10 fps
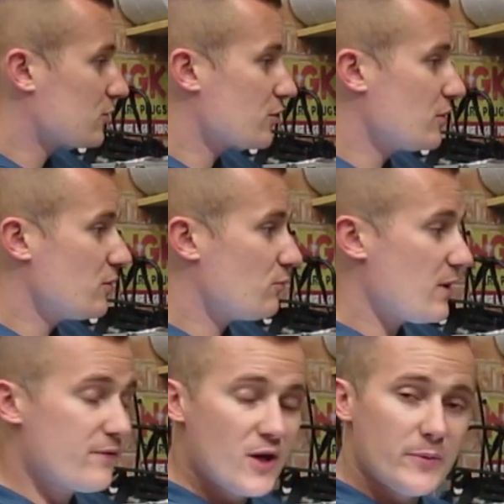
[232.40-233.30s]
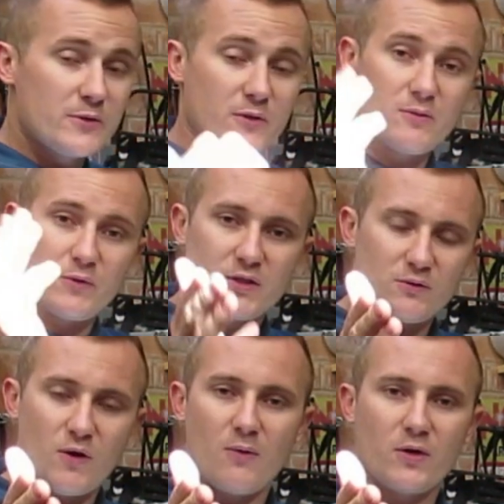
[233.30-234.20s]
on to refurbishment, which is
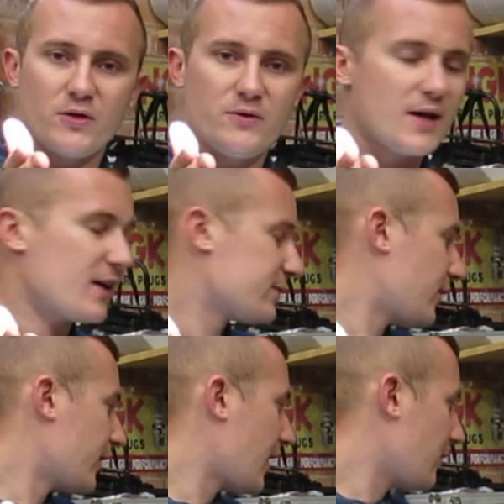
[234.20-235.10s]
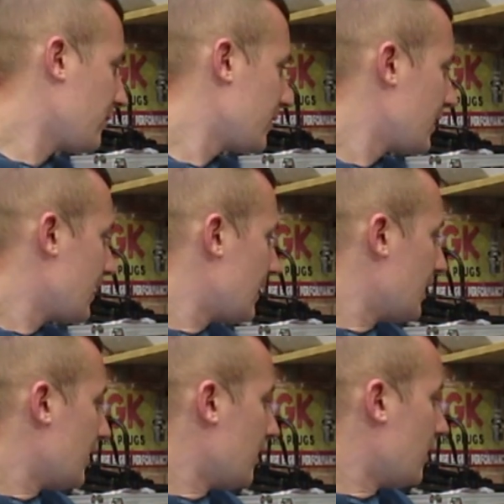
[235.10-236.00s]
what I want you guys for now.
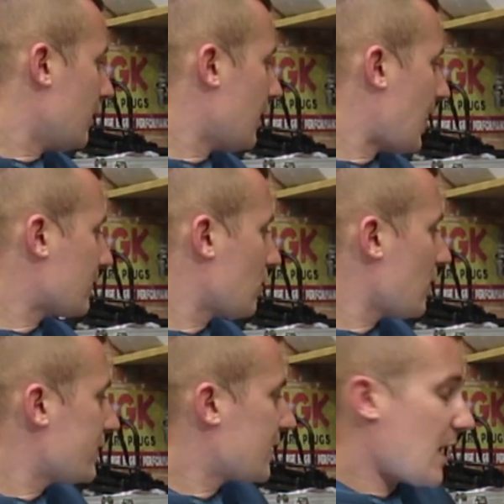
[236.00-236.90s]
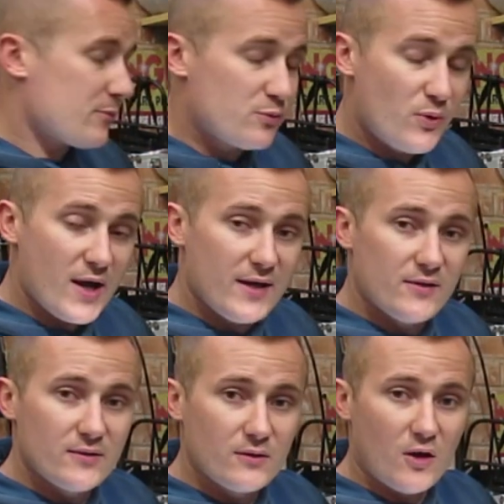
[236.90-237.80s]
I don't know if to get them
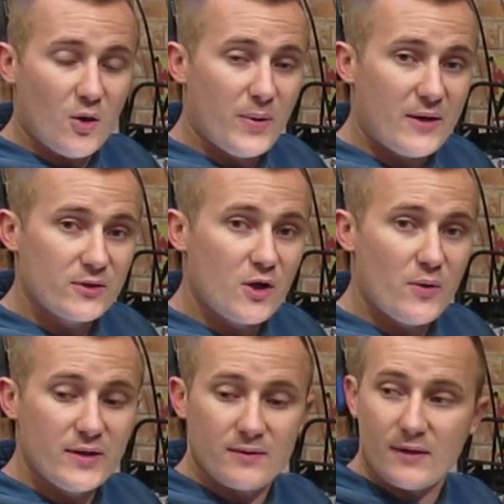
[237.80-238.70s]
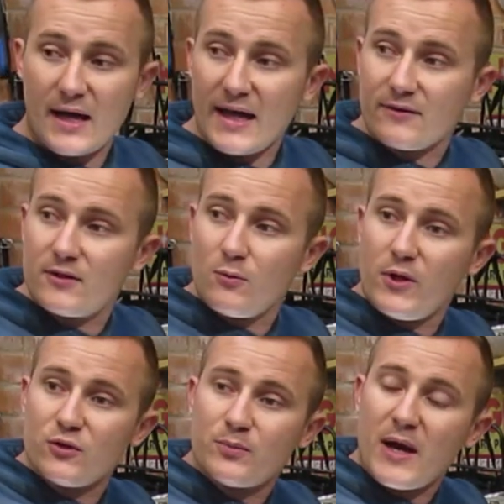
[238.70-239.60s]
sprayed or powder coated. I had the
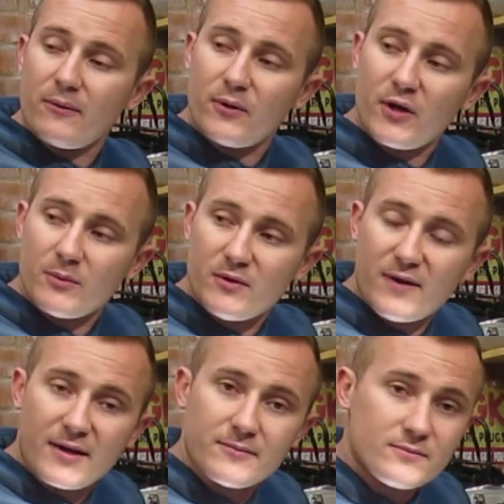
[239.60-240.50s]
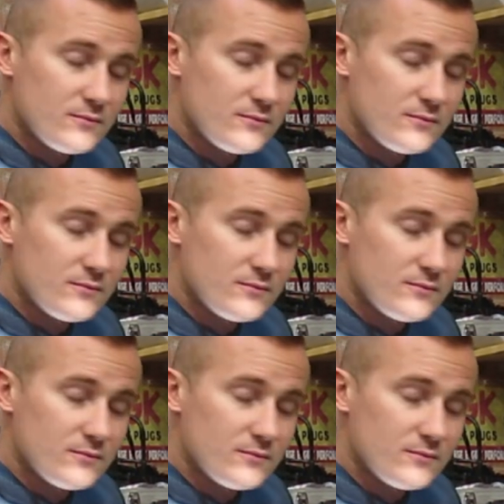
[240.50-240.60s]
wheels powder coated on my van,